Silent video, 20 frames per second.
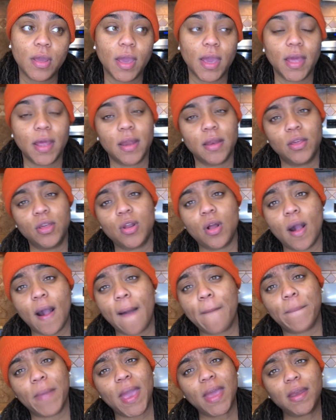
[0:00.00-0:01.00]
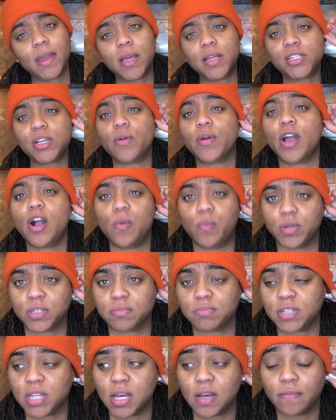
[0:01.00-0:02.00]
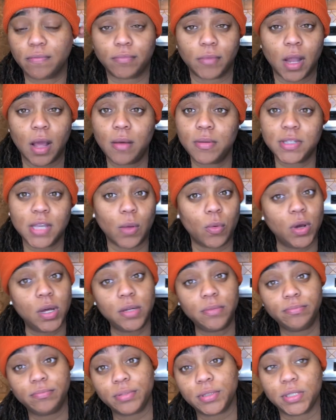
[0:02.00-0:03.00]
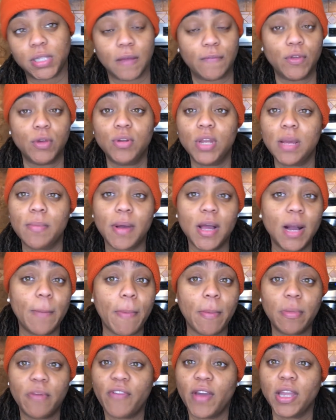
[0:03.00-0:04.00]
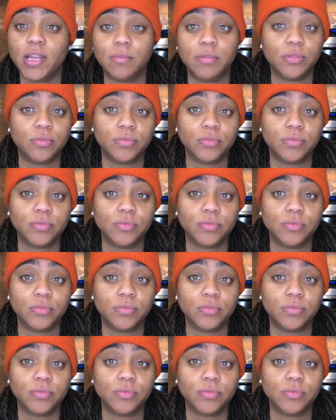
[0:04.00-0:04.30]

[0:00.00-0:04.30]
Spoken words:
And, you know, I may need your help with some stuff. And I was like, well, shit, if you need my help, I'm available.